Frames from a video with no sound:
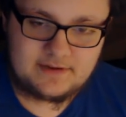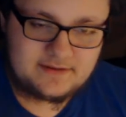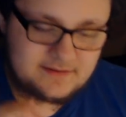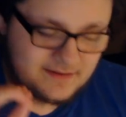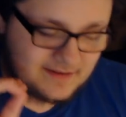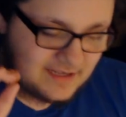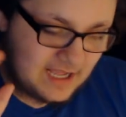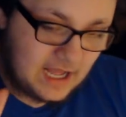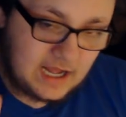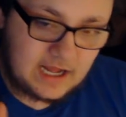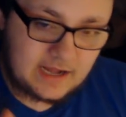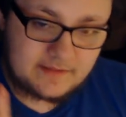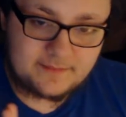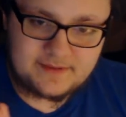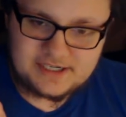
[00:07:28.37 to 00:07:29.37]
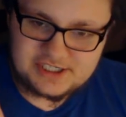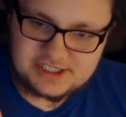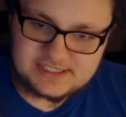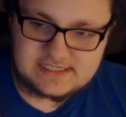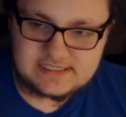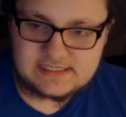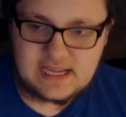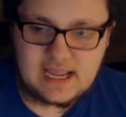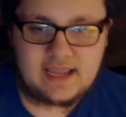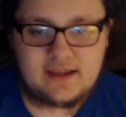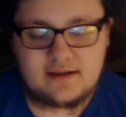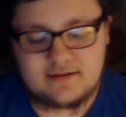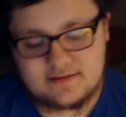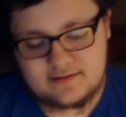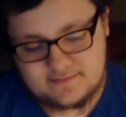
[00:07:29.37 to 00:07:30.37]
button. Let me just
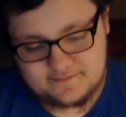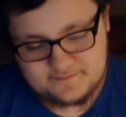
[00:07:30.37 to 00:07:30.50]
say,